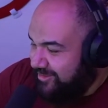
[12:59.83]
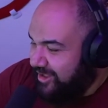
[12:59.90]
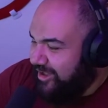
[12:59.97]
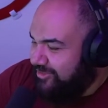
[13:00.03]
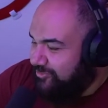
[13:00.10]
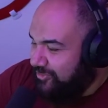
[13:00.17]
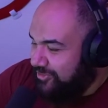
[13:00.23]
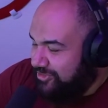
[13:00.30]
nah,
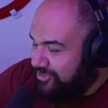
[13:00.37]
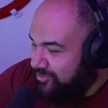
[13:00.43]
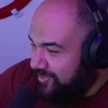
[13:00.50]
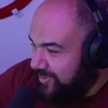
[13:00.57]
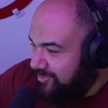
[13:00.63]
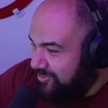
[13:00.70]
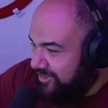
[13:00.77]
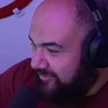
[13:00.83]
it's more than two
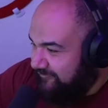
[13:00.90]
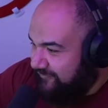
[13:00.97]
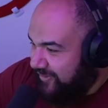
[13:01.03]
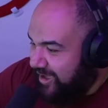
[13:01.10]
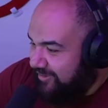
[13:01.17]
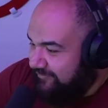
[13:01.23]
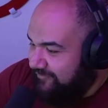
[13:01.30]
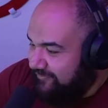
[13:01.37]
people. It's like
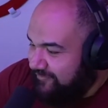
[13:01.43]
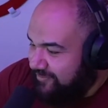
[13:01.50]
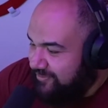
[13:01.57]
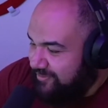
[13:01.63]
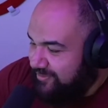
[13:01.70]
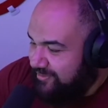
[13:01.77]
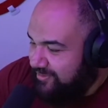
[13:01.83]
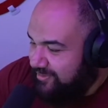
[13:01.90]
five.
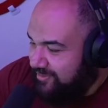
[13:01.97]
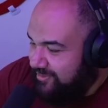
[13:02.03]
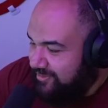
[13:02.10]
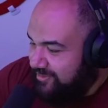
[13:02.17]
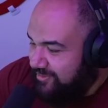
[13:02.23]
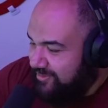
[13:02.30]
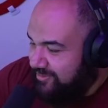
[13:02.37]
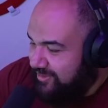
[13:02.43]

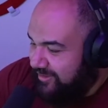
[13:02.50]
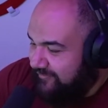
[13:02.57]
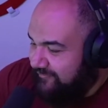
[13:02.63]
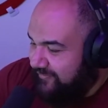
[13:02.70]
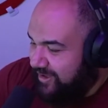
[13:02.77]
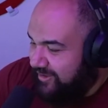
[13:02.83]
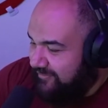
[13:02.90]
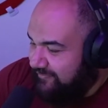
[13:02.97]
It's like
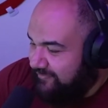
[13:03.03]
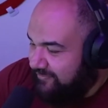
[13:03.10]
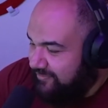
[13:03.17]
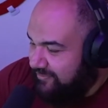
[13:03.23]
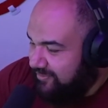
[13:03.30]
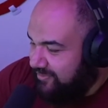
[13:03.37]
five.